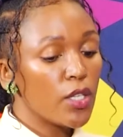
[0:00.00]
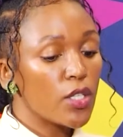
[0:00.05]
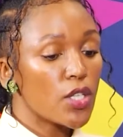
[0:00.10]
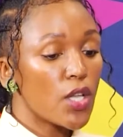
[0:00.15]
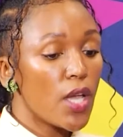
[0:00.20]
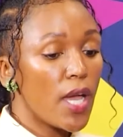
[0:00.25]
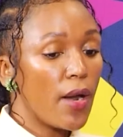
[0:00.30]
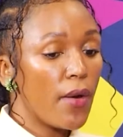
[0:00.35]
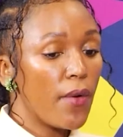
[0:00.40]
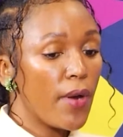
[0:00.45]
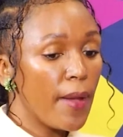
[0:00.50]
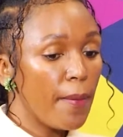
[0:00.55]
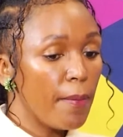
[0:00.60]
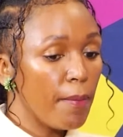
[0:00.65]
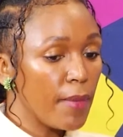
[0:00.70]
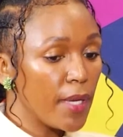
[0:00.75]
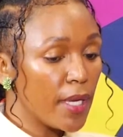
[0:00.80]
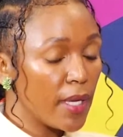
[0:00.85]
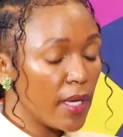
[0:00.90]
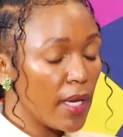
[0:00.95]
So
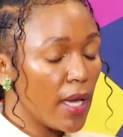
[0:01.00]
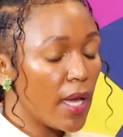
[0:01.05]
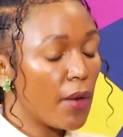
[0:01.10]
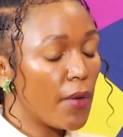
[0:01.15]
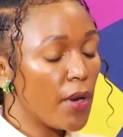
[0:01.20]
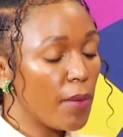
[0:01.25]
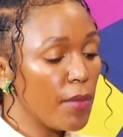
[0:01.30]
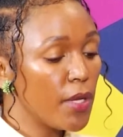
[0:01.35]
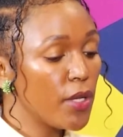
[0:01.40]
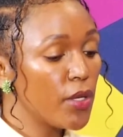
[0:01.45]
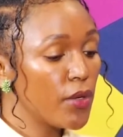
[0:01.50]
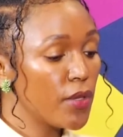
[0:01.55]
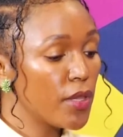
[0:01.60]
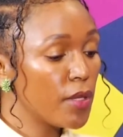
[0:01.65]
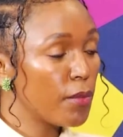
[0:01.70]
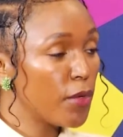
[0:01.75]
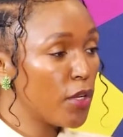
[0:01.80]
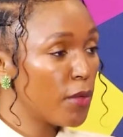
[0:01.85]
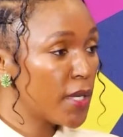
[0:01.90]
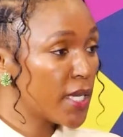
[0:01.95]
Harambee
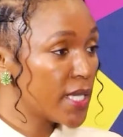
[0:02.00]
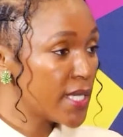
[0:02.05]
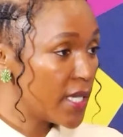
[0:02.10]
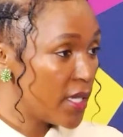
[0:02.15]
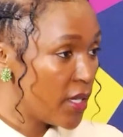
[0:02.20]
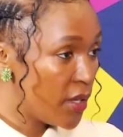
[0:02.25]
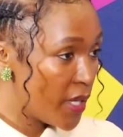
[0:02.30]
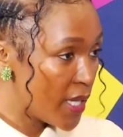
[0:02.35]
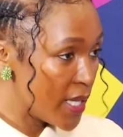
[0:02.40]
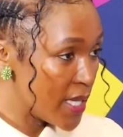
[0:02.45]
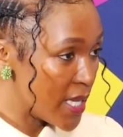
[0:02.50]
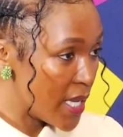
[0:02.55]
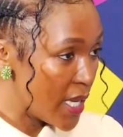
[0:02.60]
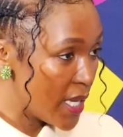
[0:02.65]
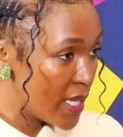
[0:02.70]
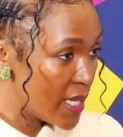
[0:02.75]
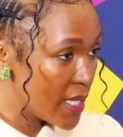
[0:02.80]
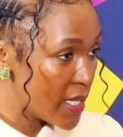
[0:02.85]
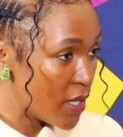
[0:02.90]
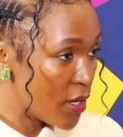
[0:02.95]
Youth Employment
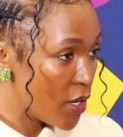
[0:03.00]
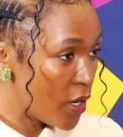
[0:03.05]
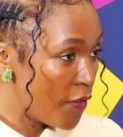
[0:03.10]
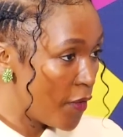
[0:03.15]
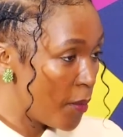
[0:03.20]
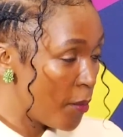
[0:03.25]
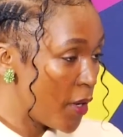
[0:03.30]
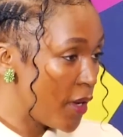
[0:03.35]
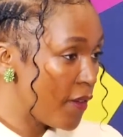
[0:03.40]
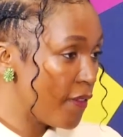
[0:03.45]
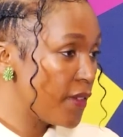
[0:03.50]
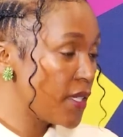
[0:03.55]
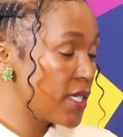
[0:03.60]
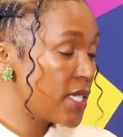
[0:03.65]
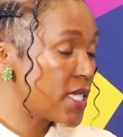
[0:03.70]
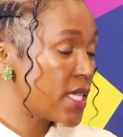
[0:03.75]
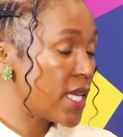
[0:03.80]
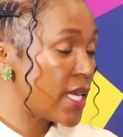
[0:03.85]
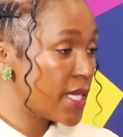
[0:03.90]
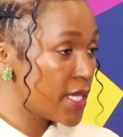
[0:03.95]
Accelerator is a
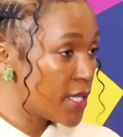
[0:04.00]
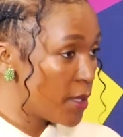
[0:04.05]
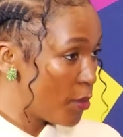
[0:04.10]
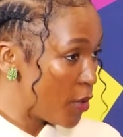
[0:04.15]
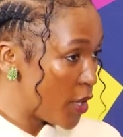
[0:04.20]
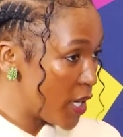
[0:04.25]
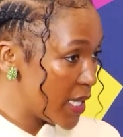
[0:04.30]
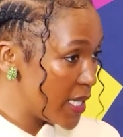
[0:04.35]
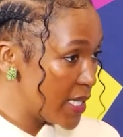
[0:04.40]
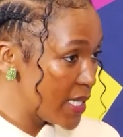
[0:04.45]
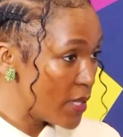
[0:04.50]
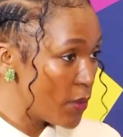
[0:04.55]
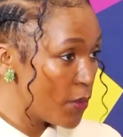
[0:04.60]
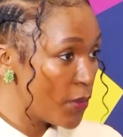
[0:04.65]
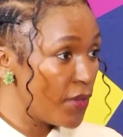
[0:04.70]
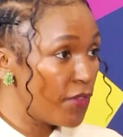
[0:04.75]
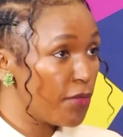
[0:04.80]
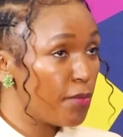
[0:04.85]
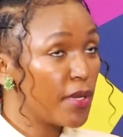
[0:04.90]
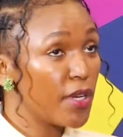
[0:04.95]
not-for-profit enterprise.
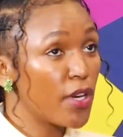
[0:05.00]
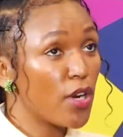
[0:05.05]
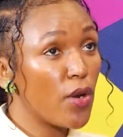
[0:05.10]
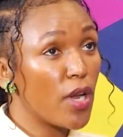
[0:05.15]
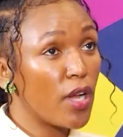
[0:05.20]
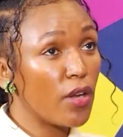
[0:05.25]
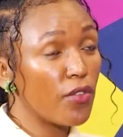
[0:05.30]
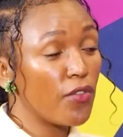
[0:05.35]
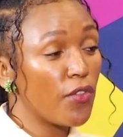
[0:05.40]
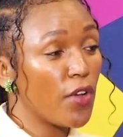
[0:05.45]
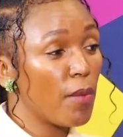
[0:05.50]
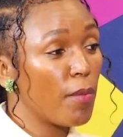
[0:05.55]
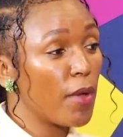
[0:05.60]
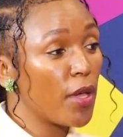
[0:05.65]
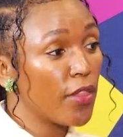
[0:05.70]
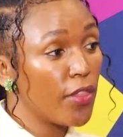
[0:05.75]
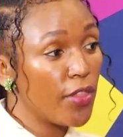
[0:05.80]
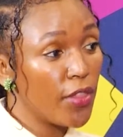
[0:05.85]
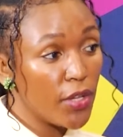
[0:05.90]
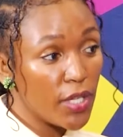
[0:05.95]
We've been around for
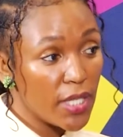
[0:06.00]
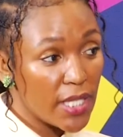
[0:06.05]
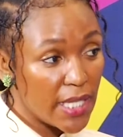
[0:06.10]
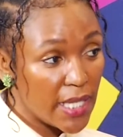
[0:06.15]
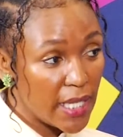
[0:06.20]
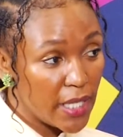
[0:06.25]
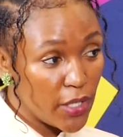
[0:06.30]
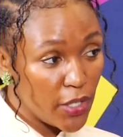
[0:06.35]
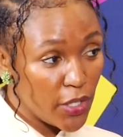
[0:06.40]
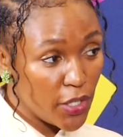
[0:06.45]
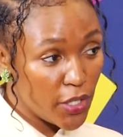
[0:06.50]
about 13